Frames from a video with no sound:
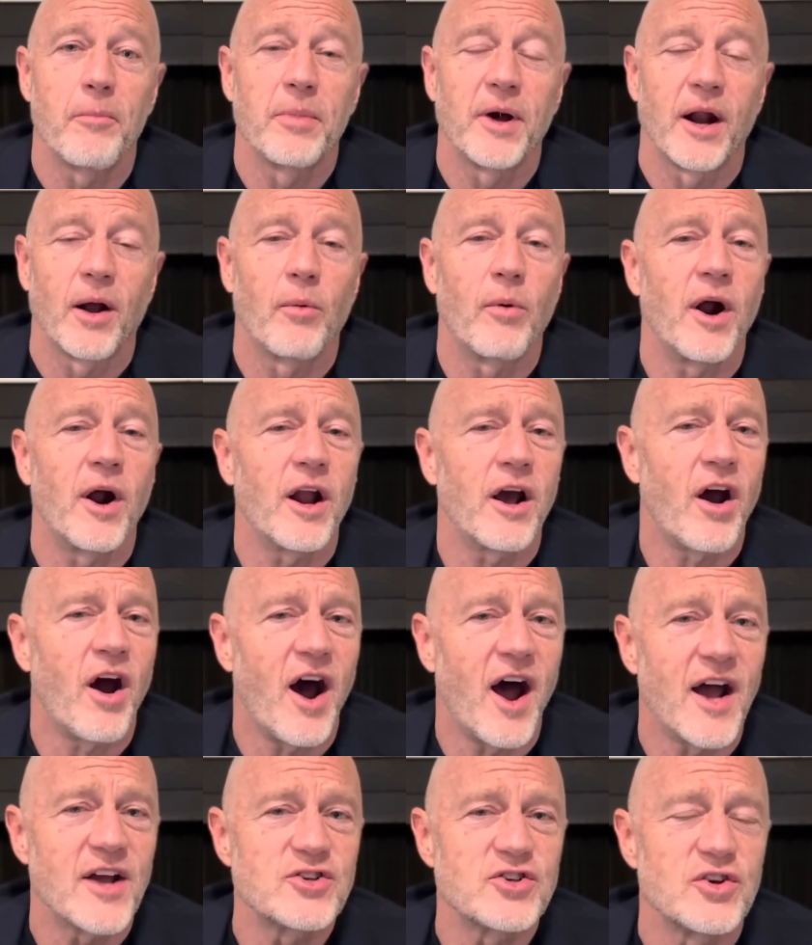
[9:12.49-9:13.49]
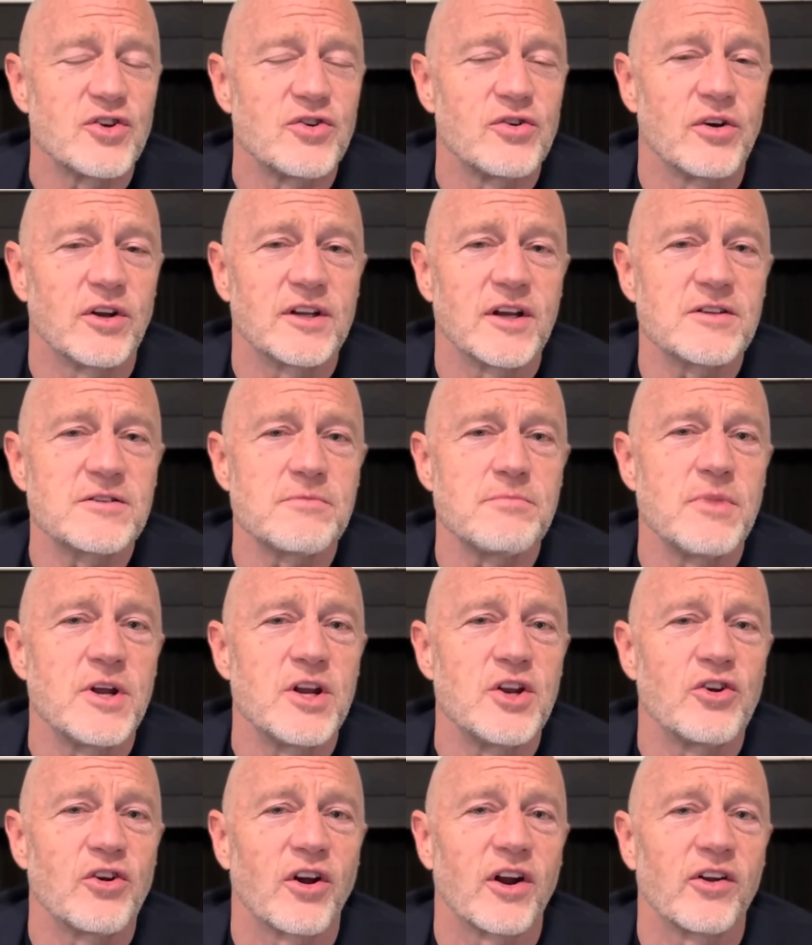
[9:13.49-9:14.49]
But I want to caution you, it doesn't
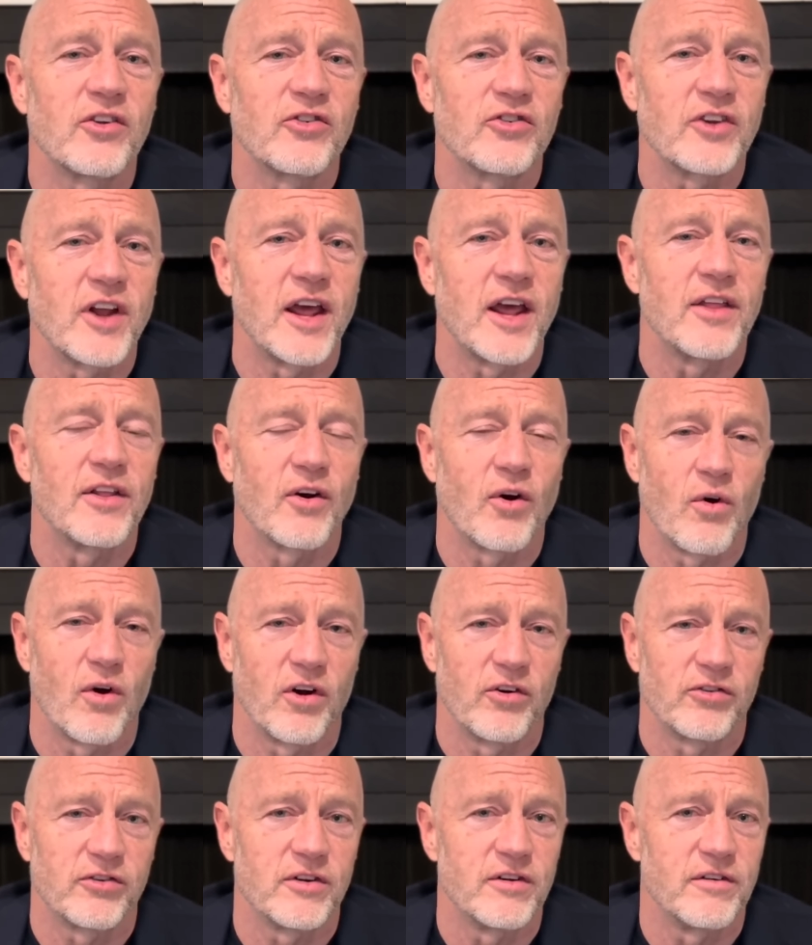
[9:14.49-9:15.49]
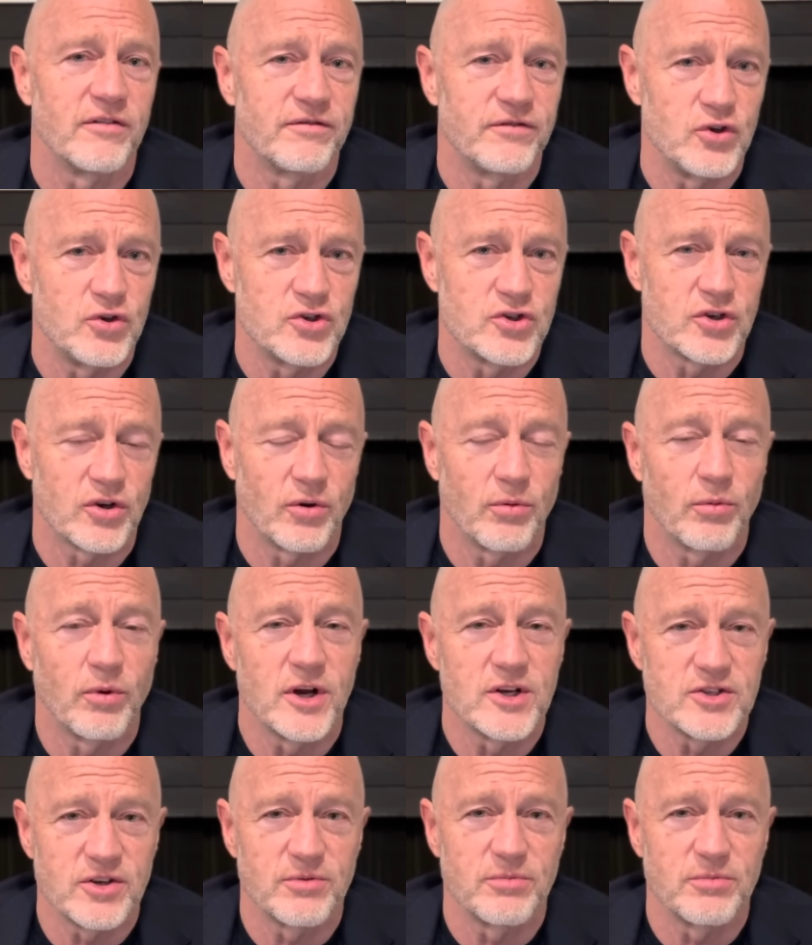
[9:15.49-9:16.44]
mean you're going to stay the course in the future once you